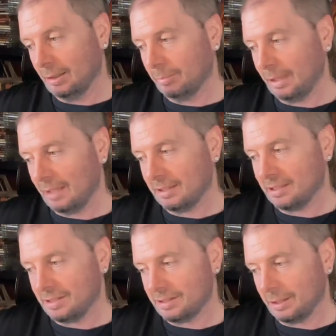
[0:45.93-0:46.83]
But yeah, this
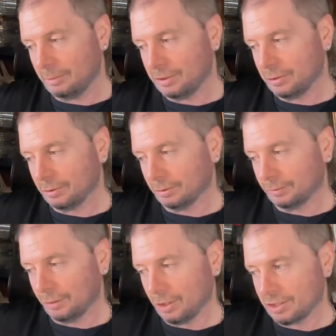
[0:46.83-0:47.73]
is the original
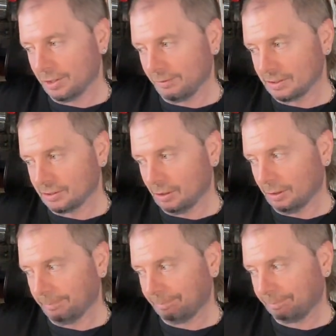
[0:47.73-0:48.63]
version of the
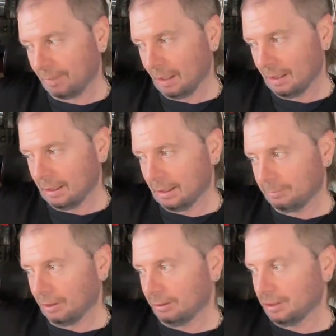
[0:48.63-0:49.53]
song. I've um,
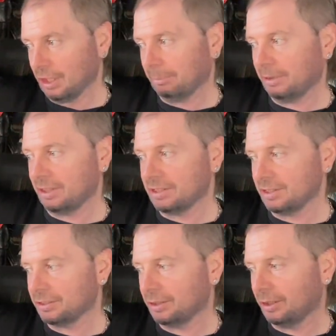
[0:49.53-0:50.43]
got the Japanese
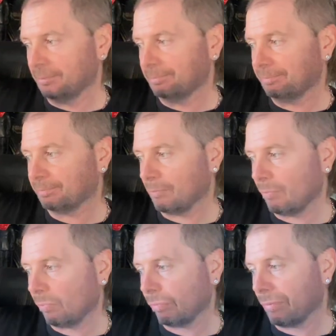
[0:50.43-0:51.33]
insert.
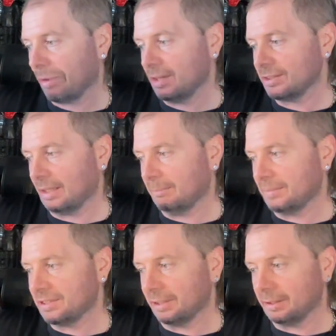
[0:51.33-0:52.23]
So I'm
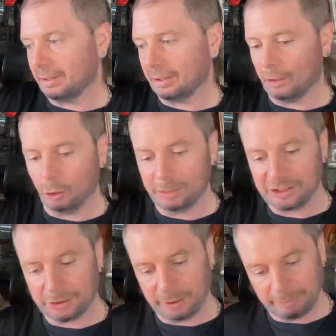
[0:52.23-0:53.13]
missing the Obi
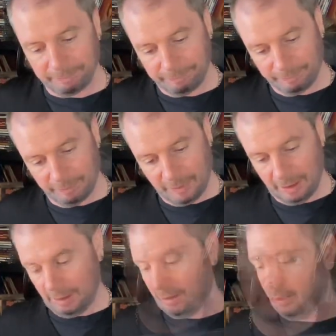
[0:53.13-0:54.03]
strip.
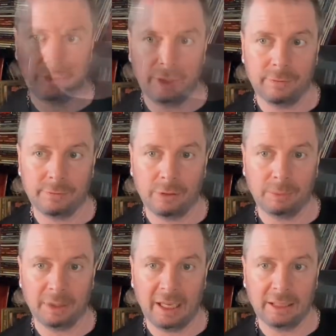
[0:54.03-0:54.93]
They're
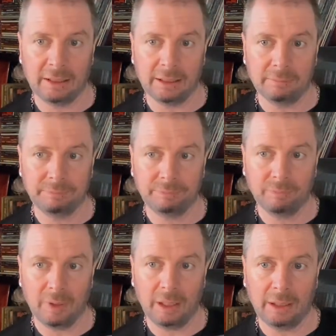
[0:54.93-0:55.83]
from Canada
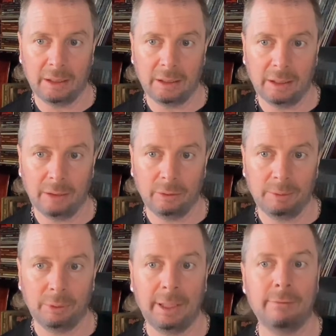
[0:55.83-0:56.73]
and they only
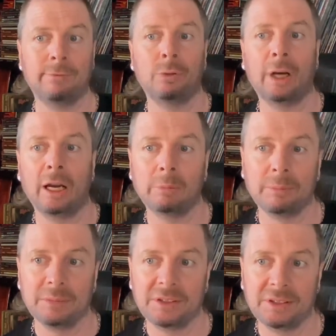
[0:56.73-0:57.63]
put out four
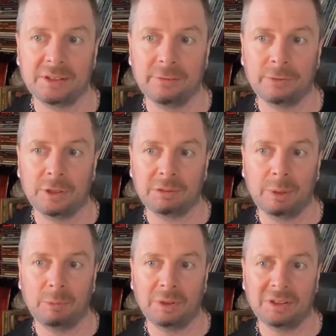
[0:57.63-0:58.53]
albums. First
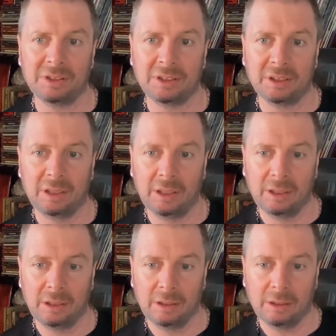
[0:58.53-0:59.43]
one was
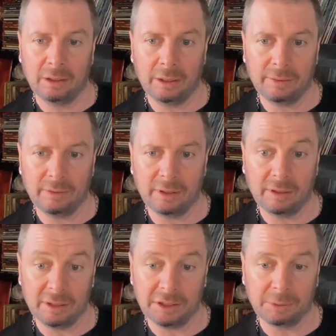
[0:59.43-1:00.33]

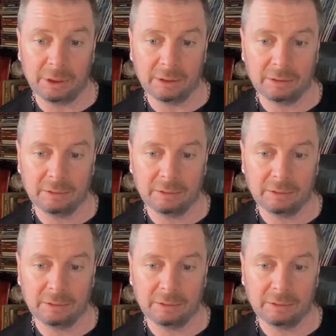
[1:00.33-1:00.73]
think this one.